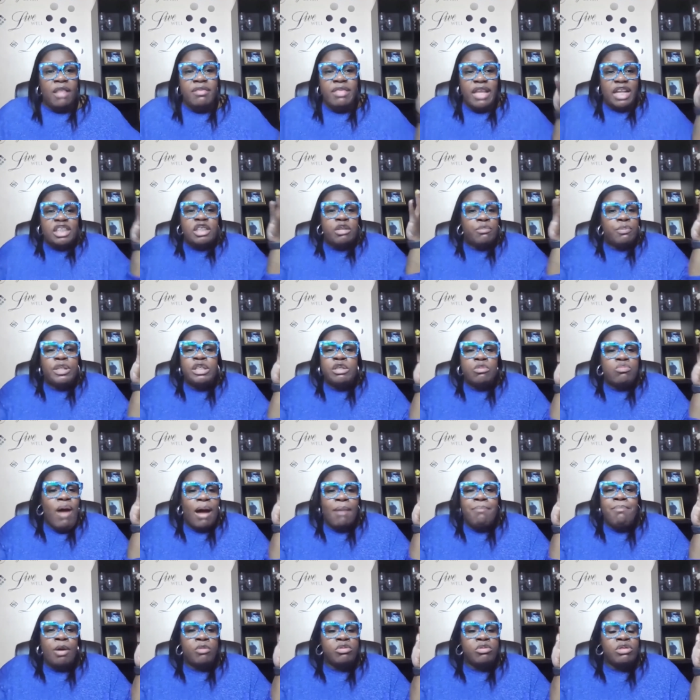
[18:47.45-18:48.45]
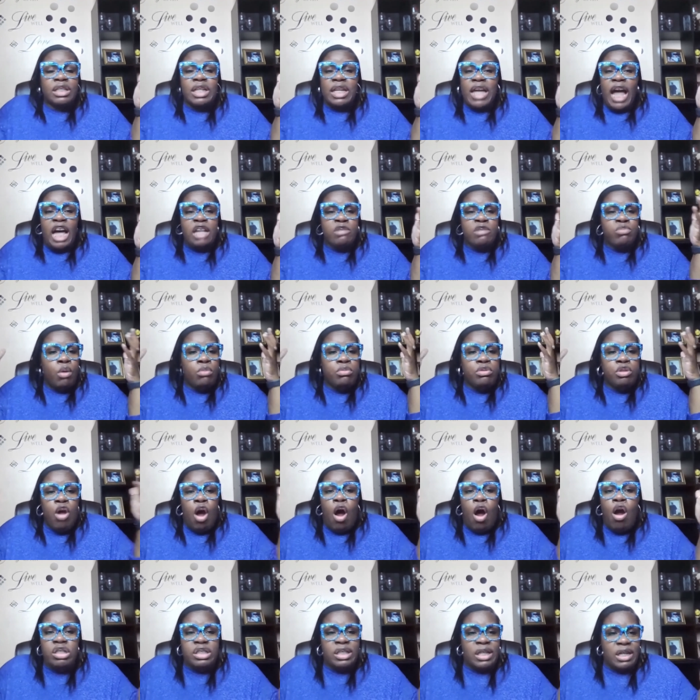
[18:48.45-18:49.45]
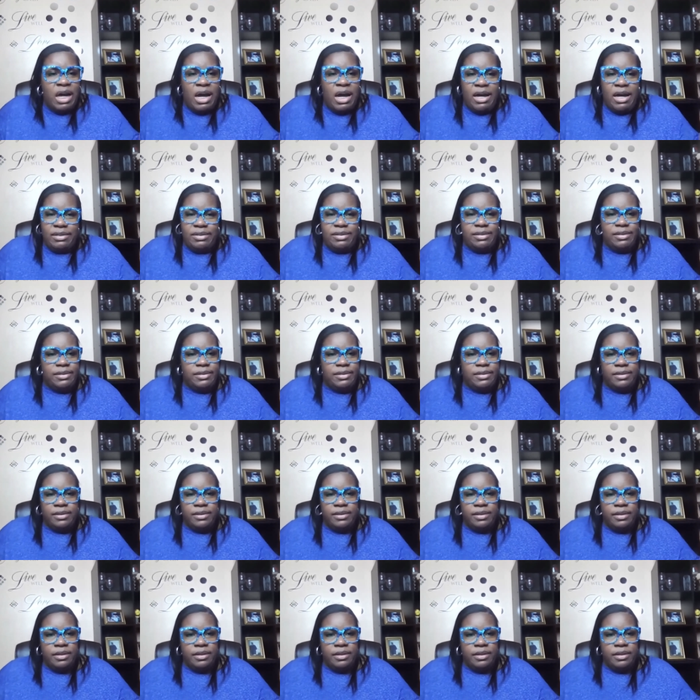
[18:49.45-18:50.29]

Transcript: That's the reason why most of the guys won't talk to us.